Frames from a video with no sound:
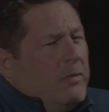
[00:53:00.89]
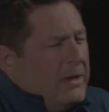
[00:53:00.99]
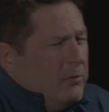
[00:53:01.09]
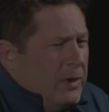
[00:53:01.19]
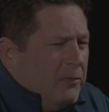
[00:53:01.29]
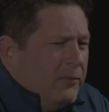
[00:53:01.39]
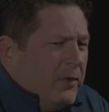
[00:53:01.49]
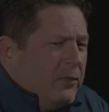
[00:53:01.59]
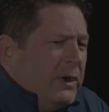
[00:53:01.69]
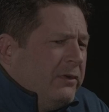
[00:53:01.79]
Well, really, when it
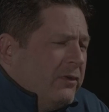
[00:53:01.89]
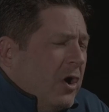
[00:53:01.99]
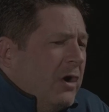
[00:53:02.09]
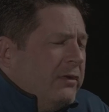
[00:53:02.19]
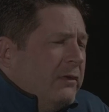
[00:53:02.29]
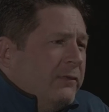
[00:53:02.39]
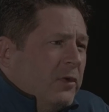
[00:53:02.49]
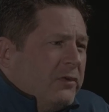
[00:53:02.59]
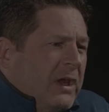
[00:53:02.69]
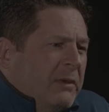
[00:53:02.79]
first went in Starz and it
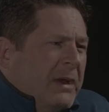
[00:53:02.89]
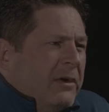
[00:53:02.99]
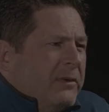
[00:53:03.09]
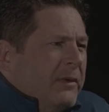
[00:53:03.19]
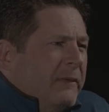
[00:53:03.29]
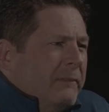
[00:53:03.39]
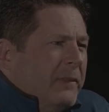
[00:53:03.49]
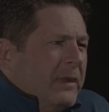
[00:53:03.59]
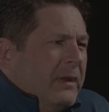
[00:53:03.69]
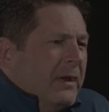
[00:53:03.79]
first came out,
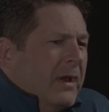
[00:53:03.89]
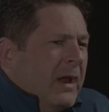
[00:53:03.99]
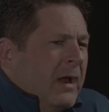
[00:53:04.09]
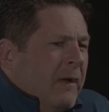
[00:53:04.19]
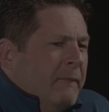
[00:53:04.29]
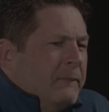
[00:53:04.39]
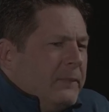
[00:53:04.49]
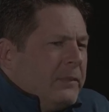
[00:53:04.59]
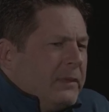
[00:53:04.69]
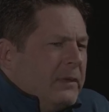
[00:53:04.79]

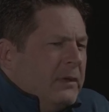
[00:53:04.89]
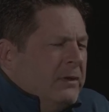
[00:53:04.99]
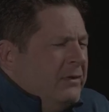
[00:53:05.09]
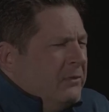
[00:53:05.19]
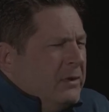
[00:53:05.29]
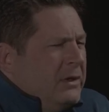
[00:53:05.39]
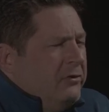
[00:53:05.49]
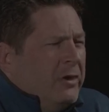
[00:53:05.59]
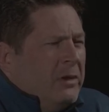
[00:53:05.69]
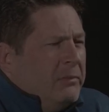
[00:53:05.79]
um, it didn't
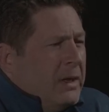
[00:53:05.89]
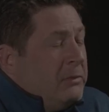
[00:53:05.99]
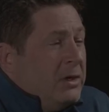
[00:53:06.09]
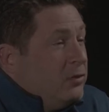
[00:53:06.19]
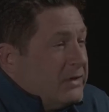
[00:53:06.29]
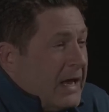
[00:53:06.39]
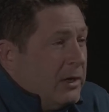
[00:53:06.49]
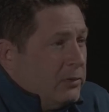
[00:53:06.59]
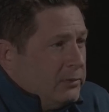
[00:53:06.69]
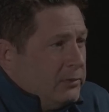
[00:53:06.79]
really jump. I mean, it was
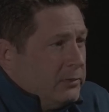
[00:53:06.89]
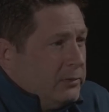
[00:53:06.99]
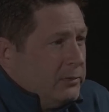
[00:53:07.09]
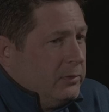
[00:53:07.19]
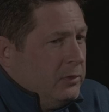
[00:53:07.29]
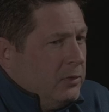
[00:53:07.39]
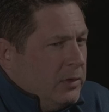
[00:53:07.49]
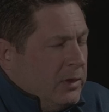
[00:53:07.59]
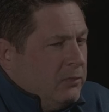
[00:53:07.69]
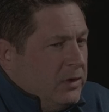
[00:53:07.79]
out, mm-hmm. you
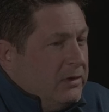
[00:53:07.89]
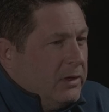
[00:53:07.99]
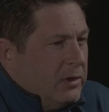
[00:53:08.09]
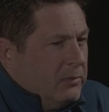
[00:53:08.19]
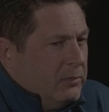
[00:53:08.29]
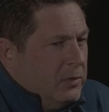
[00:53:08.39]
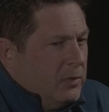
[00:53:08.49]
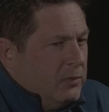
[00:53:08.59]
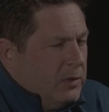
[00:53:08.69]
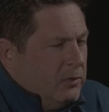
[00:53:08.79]
know, and we did help.
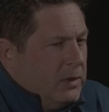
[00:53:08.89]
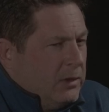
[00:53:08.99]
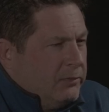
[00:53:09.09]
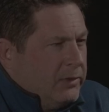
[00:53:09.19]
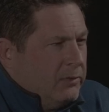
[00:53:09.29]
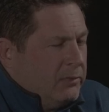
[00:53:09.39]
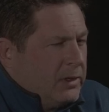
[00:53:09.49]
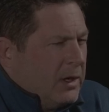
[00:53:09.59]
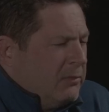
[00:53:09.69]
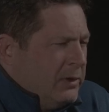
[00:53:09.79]
You know, we, we helped to get
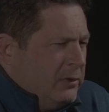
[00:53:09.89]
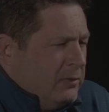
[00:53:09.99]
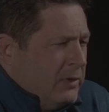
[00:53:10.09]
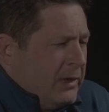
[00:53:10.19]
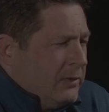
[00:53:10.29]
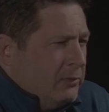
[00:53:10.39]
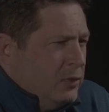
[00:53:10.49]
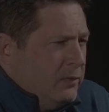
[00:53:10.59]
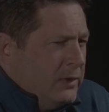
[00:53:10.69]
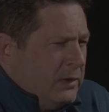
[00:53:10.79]
Rick out, but you know, not the
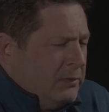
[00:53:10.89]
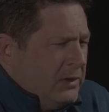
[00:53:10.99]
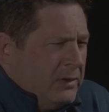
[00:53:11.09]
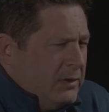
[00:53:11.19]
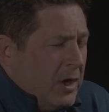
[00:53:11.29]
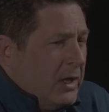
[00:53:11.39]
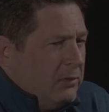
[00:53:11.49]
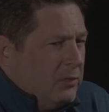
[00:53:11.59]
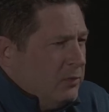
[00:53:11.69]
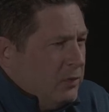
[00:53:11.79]
movie. I mean, the
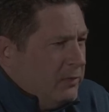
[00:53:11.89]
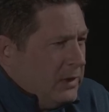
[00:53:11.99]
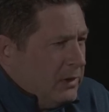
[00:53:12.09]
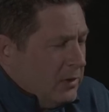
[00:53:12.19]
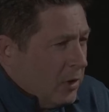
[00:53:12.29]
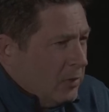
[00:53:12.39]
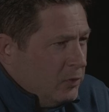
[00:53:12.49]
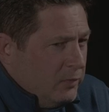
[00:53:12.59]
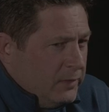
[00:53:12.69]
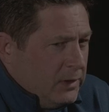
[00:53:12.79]
Hollywood movie,
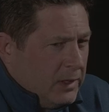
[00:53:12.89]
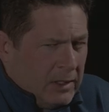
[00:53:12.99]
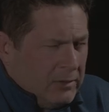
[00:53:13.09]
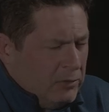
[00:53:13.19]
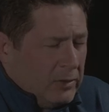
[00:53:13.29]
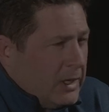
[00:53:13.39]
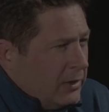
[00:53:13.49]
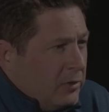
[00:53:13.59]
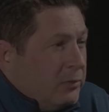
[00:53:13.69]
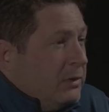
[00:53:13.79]
our movie, and you know, a
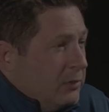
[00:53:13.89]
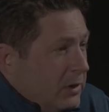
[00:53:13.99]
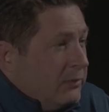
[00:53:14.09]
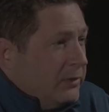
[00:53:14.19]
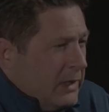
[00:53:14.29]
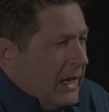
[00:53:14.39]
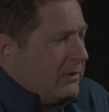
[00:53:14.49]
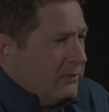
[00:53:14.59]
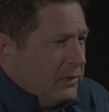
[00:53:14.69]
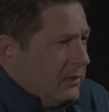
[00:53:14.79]
lot of other people helped. To,
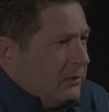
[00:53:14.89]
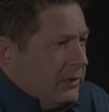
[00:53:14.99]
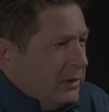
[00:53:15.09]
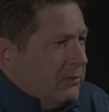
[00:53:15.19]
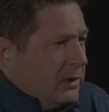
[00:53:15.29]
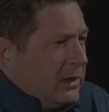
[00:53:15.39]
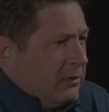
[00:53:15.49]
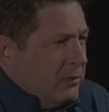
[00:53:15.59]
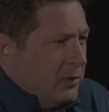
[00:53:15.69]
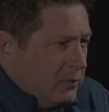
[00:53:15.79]
activists helped to get
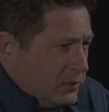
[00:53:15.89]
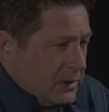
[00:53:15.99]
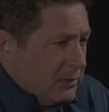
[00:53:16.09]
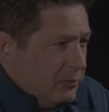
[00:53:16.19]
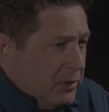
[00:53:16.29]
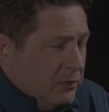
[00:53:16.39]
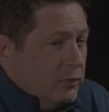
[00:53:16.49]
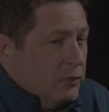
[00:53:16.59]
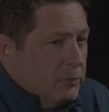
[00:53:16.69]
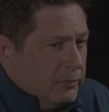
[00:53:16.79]
Rick out. You know, it was like a big
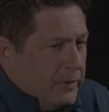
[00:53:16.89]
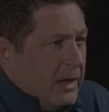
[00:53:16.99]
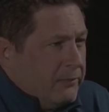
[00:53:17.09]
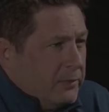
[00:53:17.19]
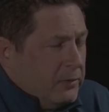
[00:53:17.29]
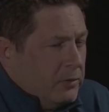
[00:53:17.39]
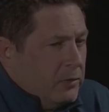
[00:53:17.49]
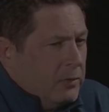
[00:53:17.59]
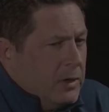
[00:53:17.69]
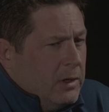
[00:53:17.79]
mm-hmm. group effort.
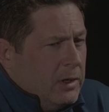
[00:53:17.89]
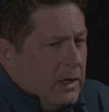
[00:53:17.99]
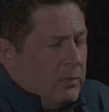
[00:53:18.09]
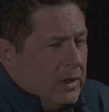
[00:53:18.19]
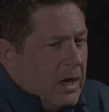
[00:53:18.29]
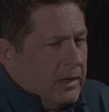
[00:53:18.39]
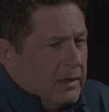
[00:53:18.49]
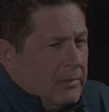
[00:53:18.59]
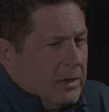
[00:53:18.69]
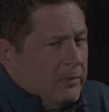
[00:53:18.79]
yeah, know, and we
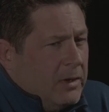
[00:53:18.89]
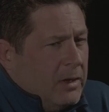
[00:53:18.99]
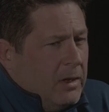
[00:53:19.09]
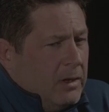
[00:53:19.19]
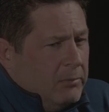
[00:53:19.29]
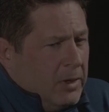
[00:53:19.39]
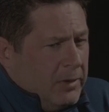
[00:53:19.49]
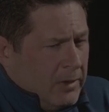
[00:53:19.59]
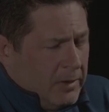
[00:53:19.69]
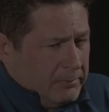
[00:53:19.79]
got him out.
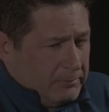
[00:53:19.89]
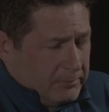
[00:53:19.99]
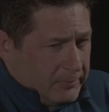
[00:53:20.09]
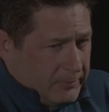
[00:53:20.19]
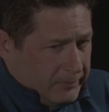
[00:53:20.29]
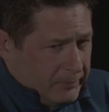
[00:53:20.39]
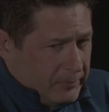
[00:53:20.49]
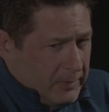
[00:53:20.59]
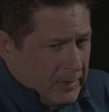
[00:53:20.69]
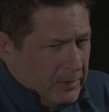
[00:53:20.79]
But um,
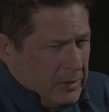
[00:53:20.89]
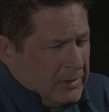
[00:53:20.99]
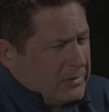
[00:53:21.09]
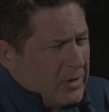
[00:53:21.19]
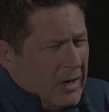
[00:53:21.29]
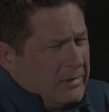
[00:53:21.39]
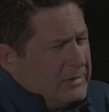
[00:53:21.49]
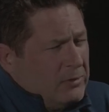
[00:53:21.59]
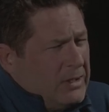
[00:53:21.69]
it stars.